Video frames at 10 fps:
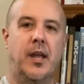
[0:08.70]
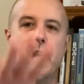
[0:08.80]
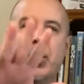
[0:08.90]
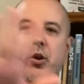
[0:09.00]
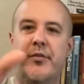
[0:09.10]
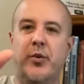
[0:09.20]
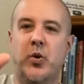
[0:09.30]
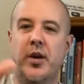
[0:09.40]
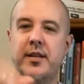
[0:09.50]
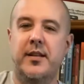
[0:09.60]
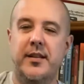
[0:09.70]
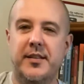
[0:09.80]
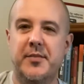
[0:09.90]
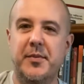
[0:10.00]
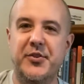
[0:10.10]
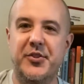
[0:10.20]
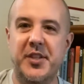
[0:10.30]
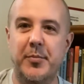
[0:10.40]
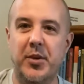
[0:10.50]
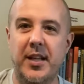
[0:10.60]
Hello everyone, it's Mr.
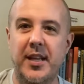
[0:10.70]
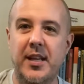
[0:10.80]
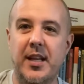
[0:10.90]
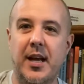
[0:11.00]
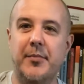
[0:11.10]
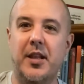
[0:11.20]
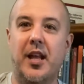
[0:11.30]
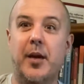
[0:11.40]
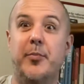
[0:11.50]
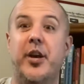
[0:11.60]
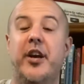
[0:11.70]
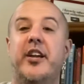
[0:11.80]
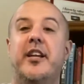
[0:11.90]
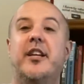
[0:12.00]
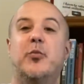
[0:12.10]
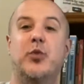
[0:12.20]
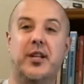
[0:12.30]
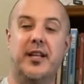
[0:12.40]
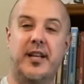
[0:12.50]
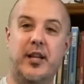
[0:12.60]
Simmerly. I'm the librarian at
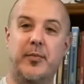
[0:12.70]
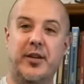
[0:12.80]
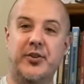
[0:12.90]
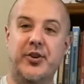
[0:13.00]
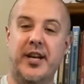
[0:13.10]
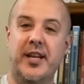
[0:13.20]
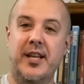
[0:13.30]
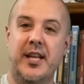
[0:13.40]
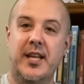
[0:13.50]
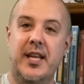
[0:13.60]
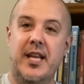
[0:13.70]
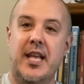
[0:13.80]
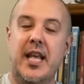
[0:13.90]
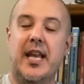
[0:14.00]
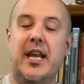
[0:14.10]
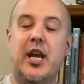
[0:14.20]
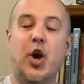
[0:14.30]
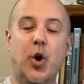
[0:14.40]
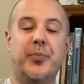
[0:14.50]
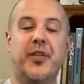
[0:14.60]
Woodland Elementary, and I
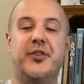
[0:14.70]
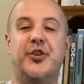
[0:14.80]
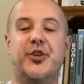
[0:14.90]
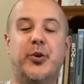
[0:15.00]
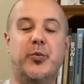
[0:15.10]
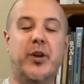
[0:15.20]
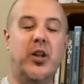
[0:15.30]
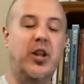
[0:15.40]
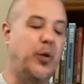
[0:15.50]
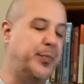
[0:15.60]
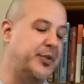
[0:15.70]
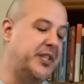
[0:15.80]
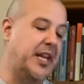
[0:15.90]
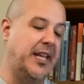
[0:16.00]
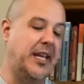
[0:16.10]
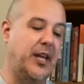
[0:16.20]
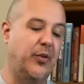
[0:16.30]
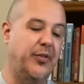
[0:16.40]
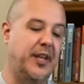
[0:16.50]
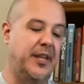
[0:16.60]
hope that you're doing well. I hope you're staying
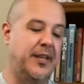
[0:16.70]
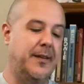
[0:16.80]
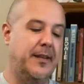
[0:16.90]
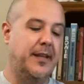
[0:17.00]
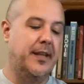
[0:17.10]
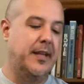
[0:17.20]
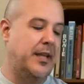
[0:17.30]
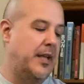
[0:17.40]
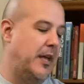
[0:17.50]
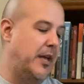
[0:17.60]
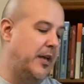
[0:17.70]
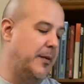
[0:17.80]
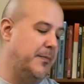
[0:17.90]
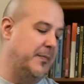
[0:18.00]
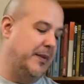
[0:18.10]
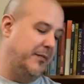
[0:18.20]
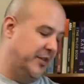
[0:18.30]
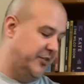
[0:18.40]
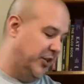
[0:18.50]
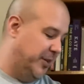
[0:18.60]
healthy, given the
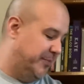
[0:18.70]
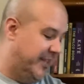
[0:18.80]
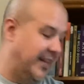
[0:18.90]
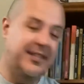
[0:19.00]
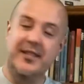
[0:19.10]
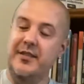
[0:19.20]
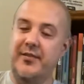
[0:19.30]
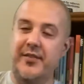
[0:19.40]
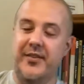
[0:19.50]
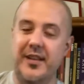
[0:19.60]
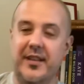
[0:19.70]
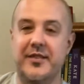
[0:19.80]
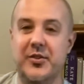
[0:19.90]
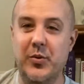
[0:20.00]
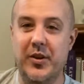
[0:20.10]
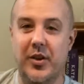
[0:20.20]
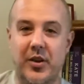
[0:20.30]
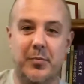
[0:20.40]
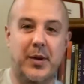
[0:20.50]
circumstances of everything that's going on.